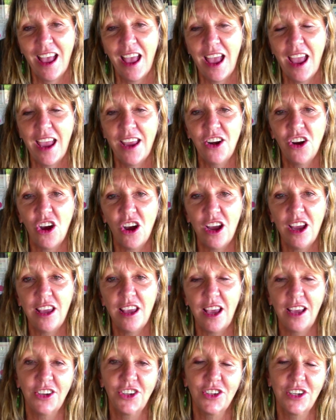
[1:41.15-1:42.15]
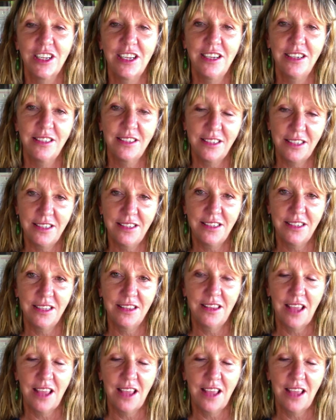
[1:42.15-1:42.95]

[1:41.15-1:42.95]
And I actually insisted